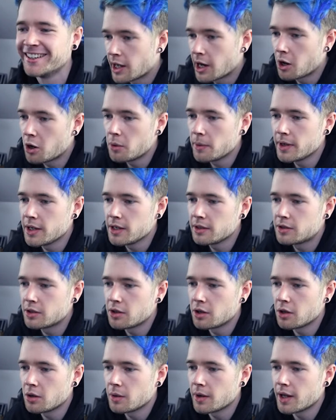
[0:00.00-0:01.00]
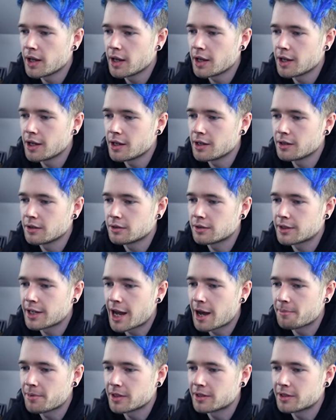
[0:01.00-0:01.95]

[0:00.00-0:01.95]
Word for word: now all we need to do is tap